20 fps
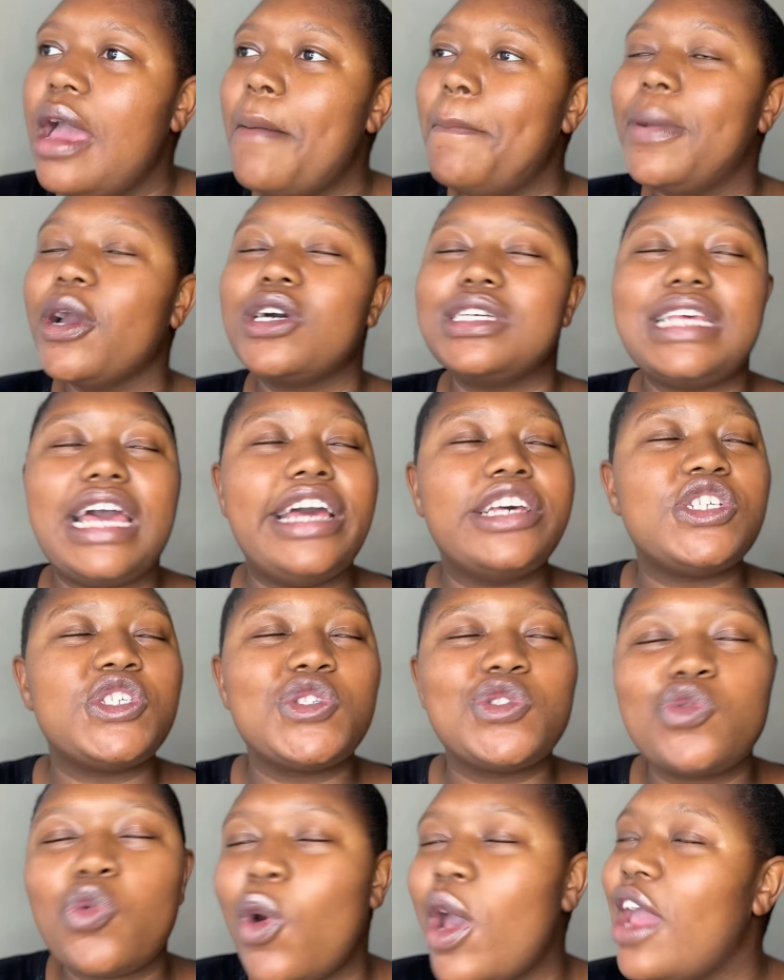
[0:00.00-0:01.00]
Because I
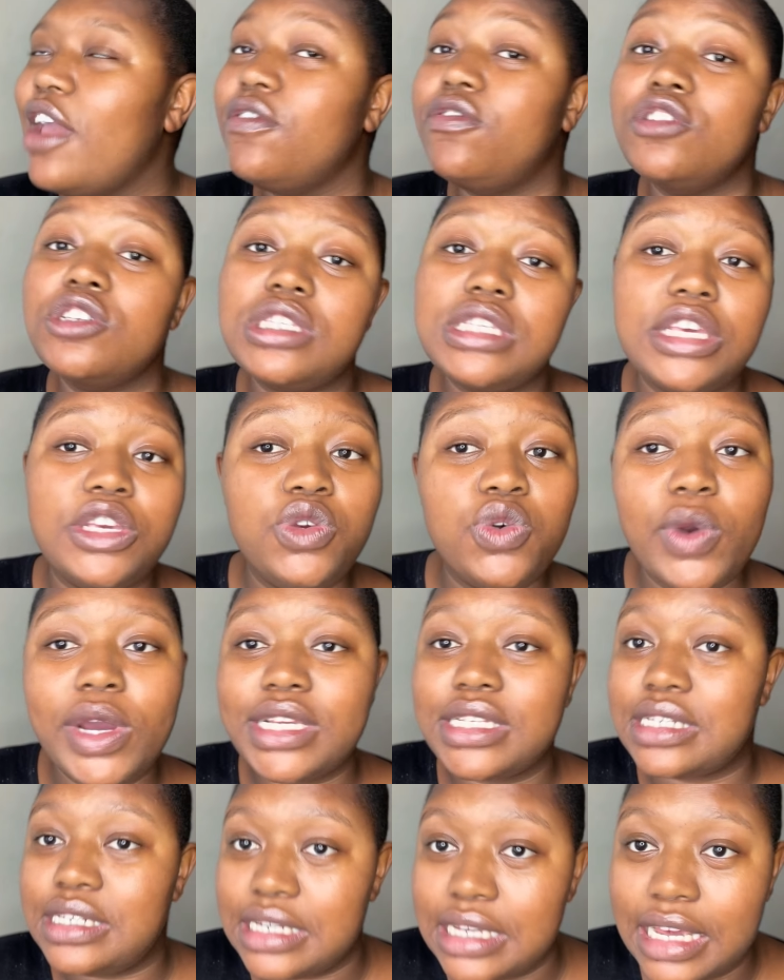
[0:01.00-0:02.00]
swear if you see
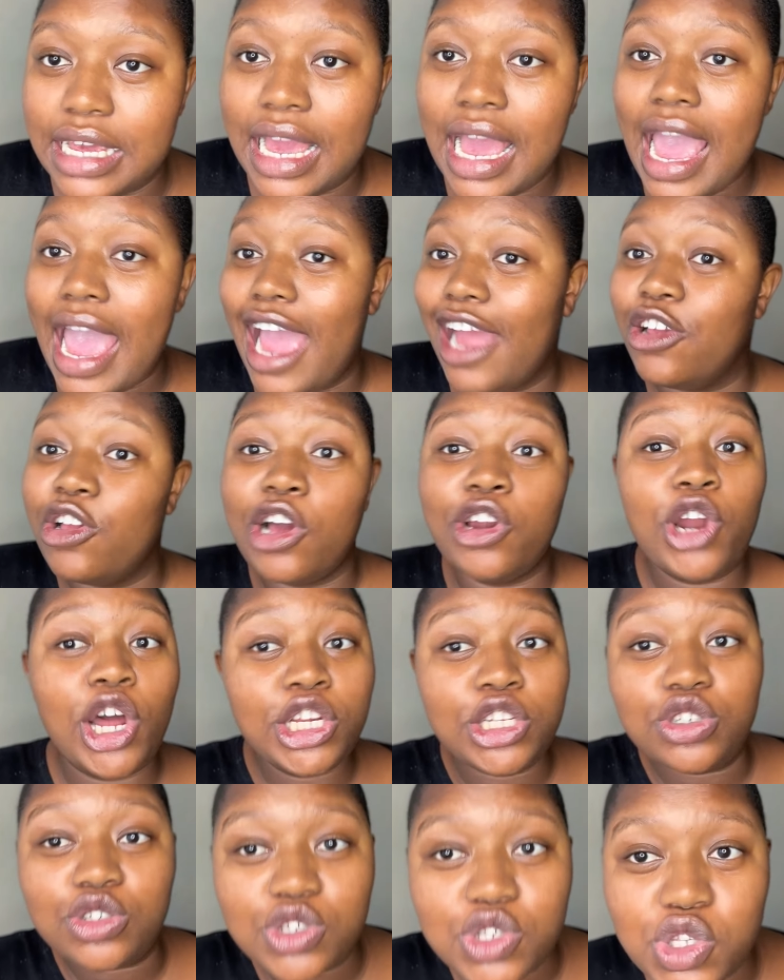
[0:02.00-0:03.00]
USD and you're
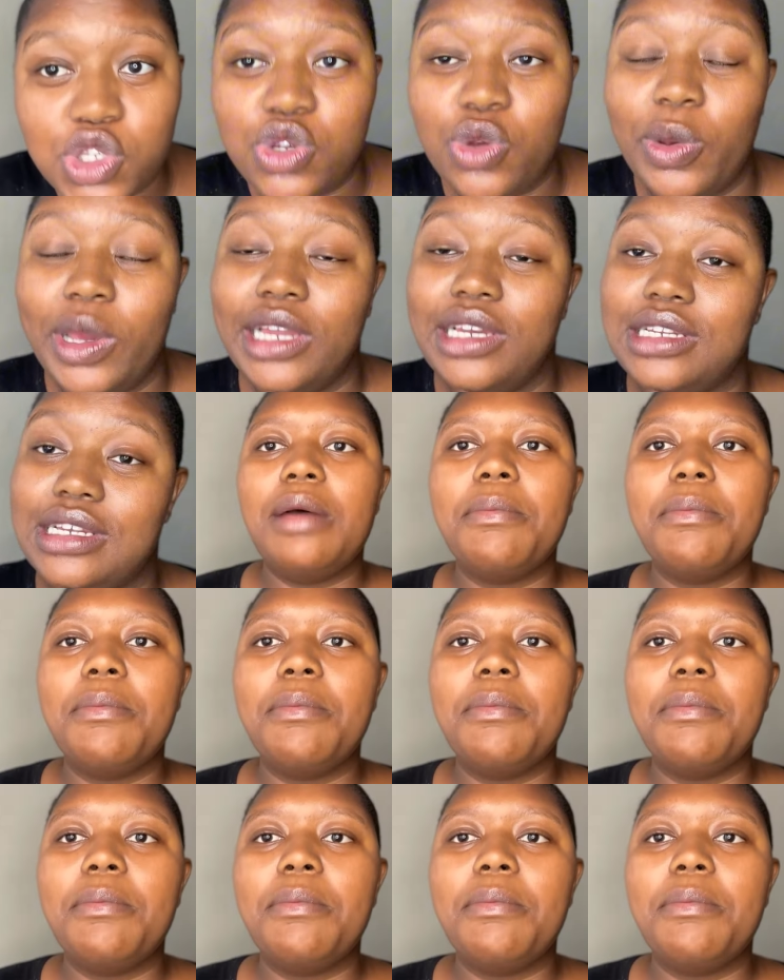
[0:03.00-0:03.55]
not used to it.